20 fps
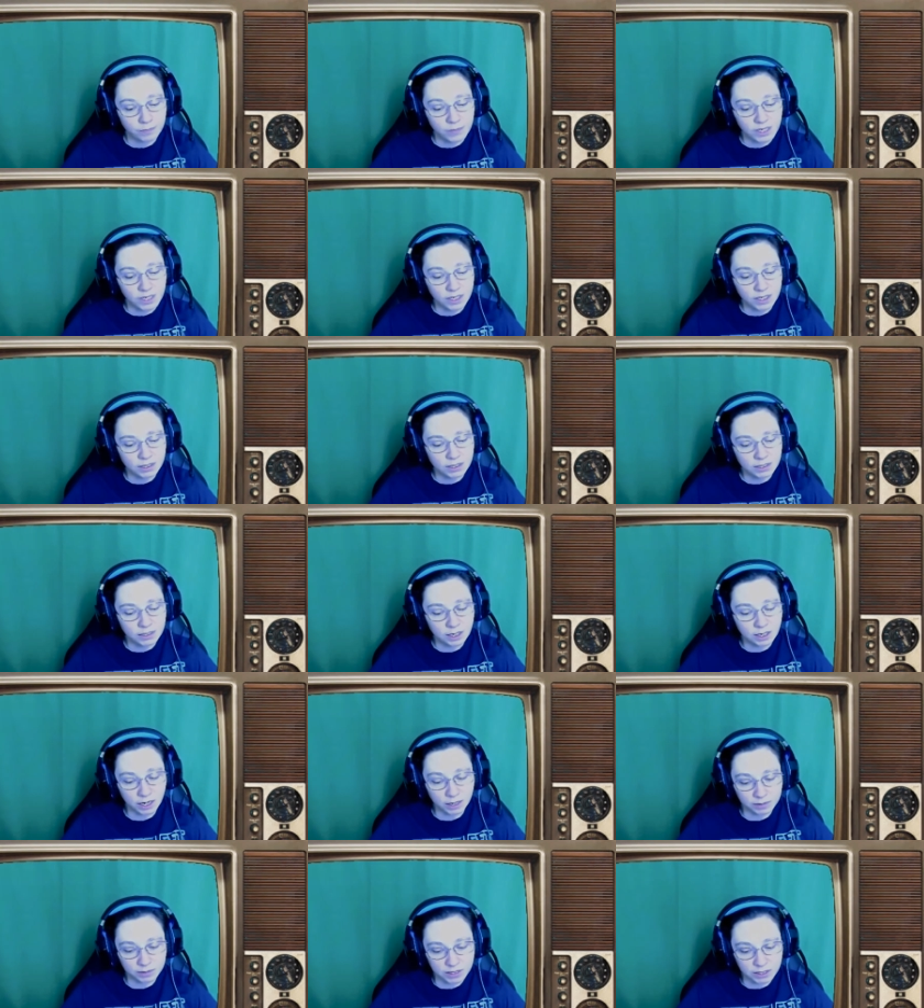It's
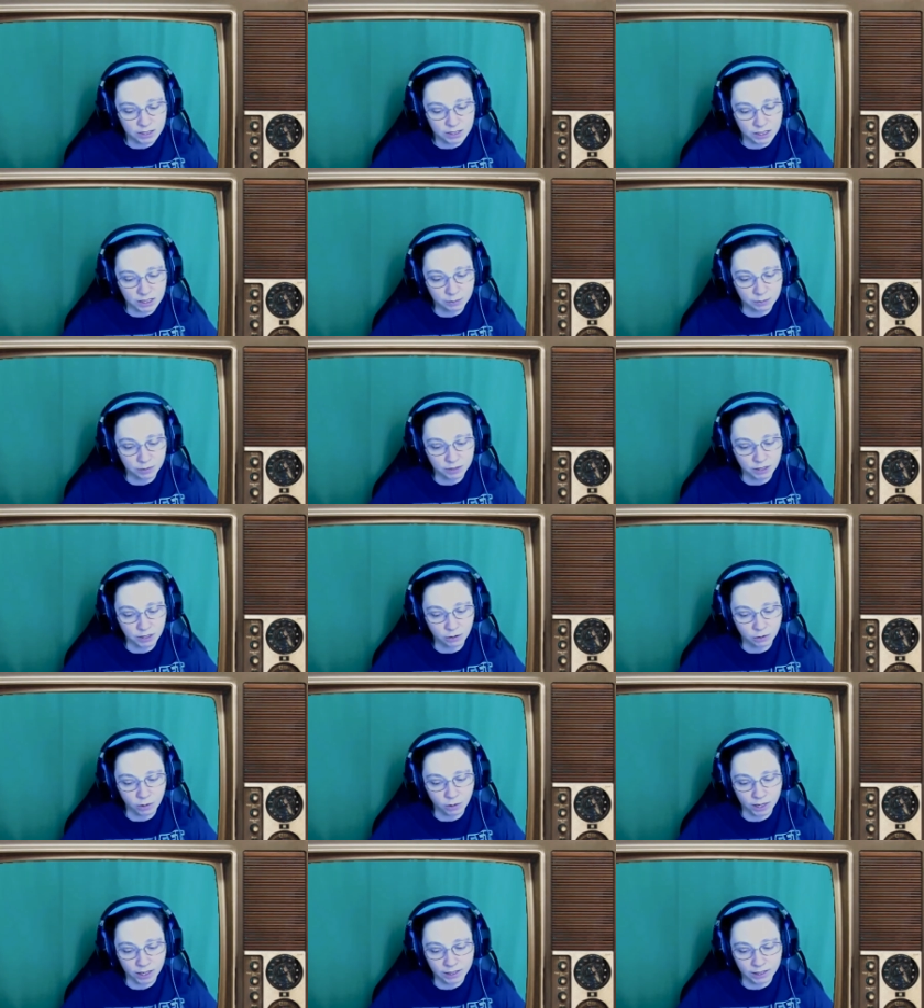time to sleep, little
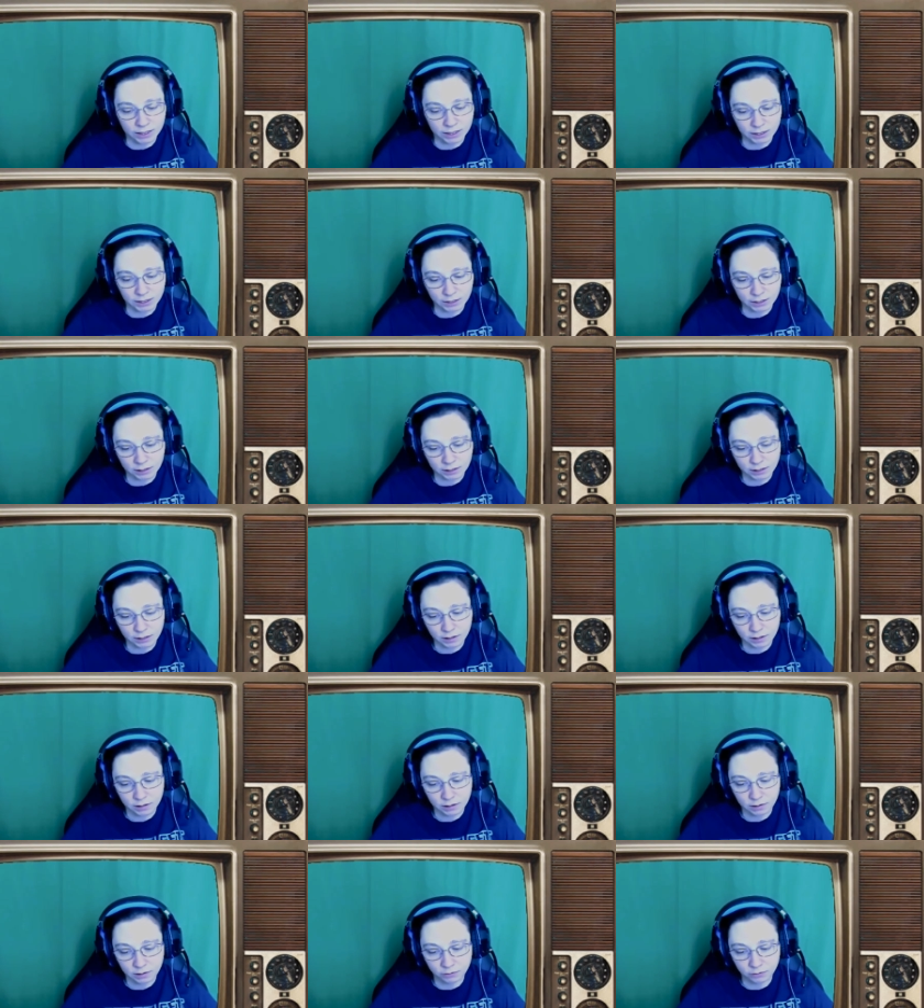one.
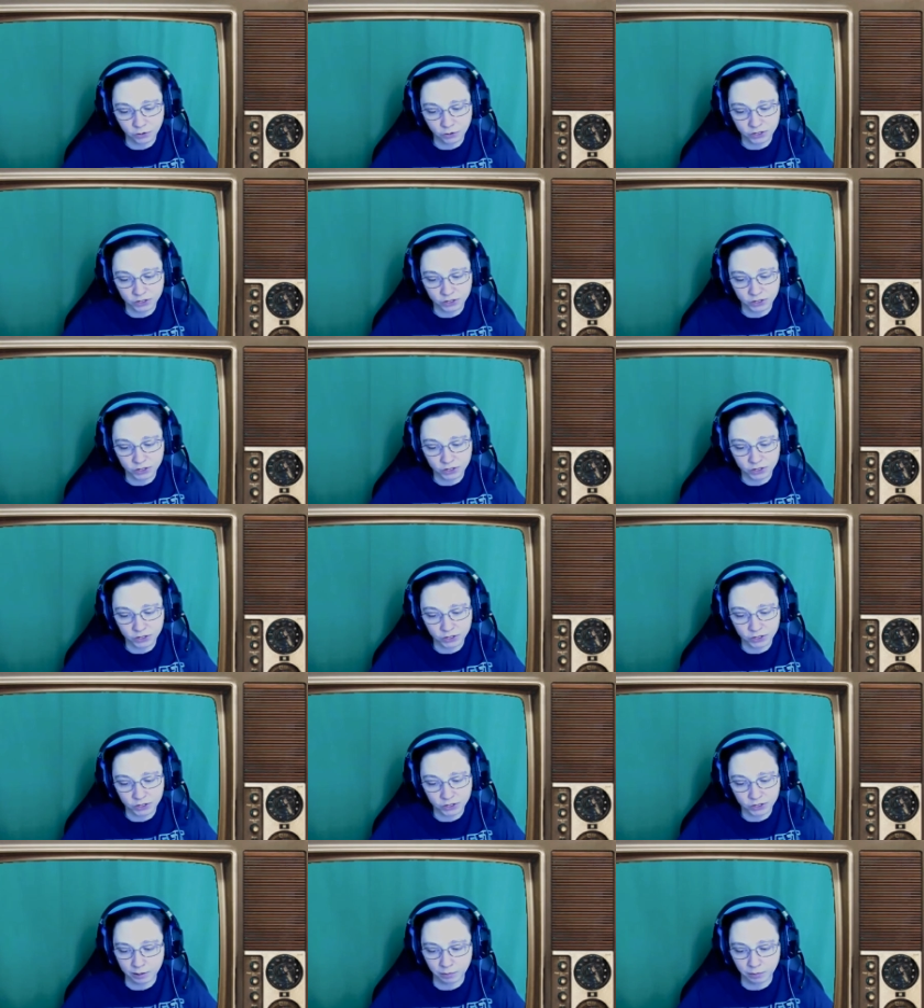The voice of the
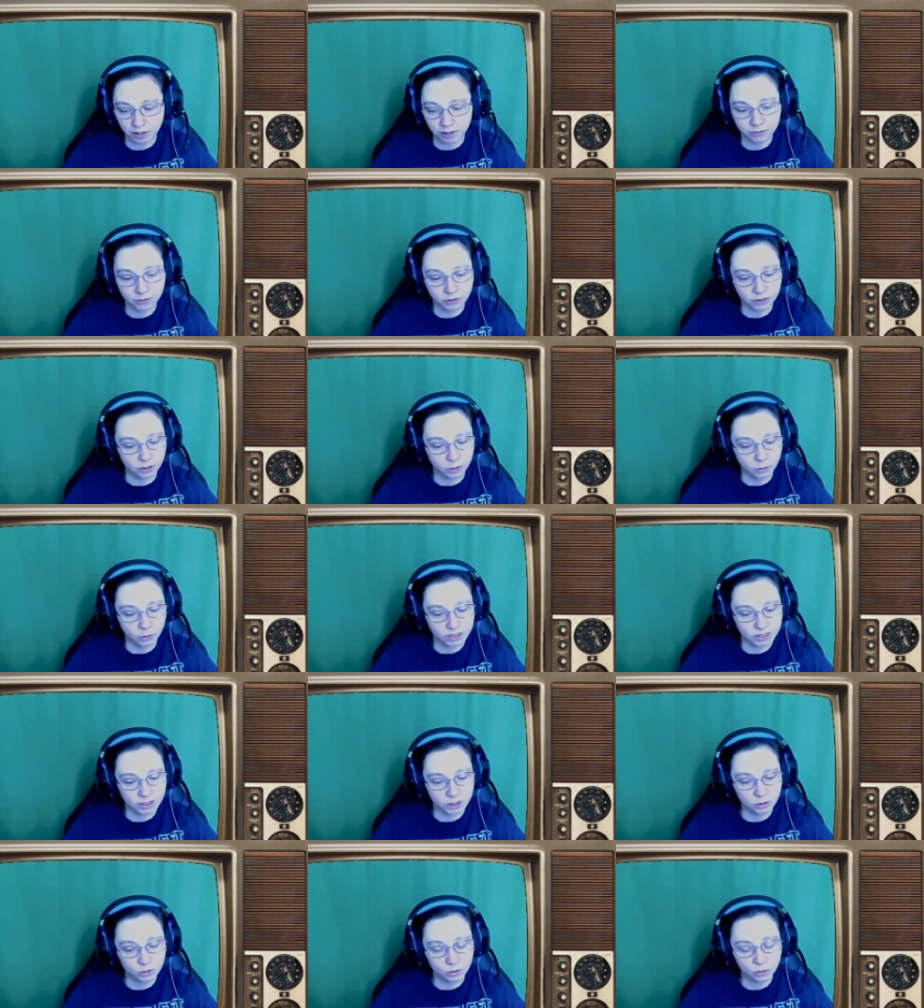woman above her
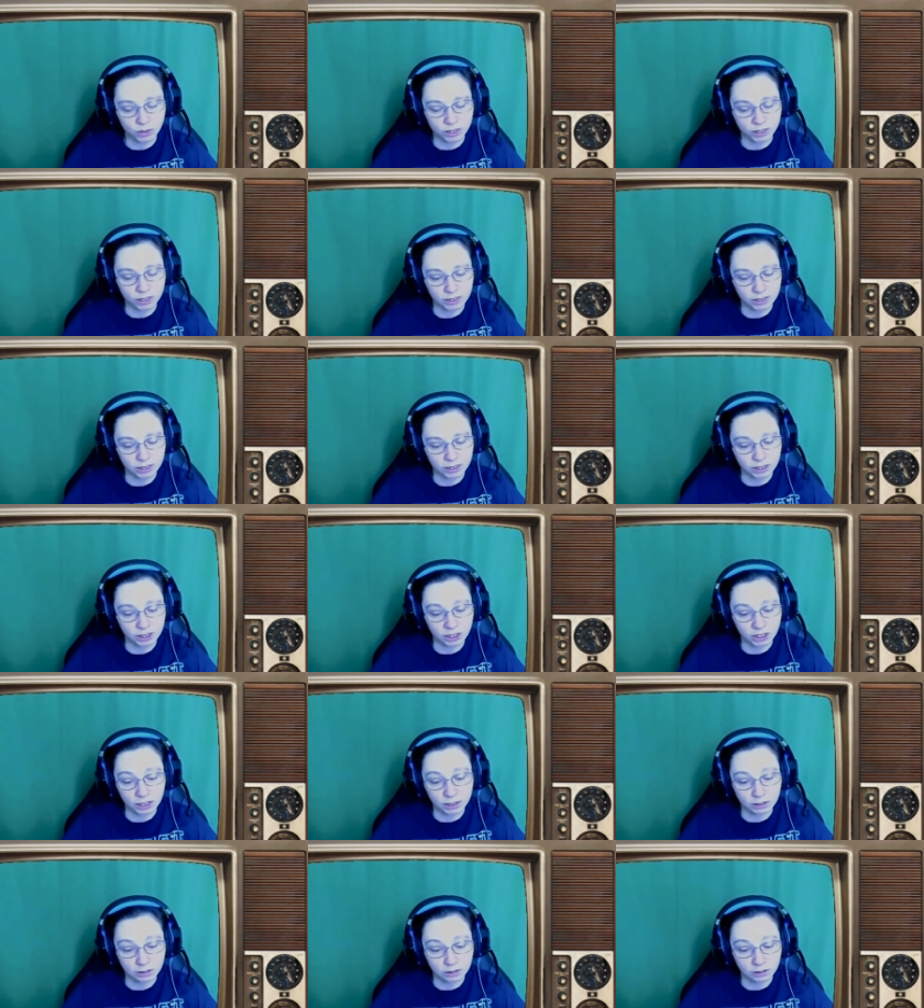was sweet and
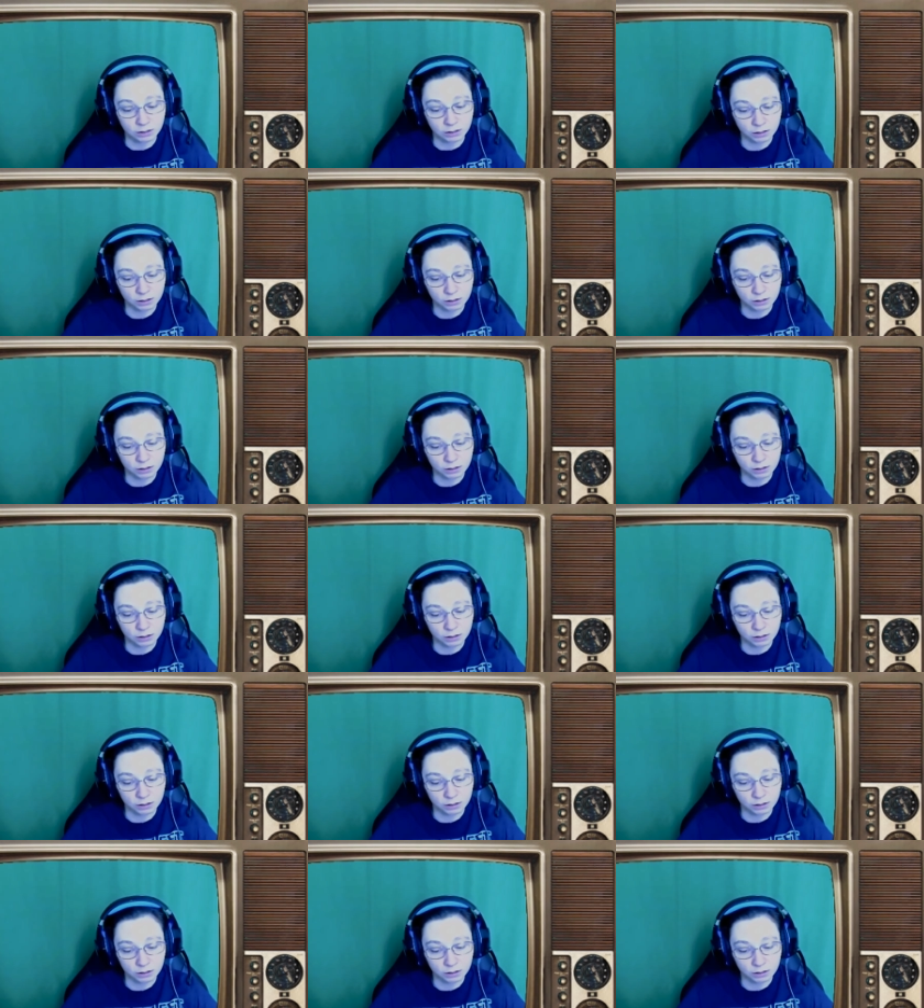gentle.